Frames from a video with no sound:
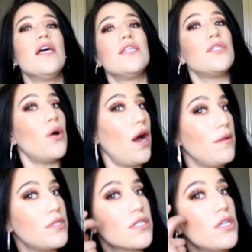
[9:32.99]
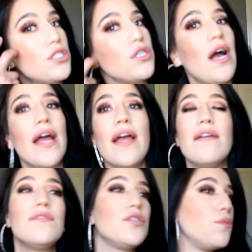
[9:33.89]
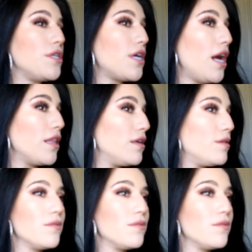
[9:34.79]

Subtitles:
So I'm just gonna show, I have too much highlight.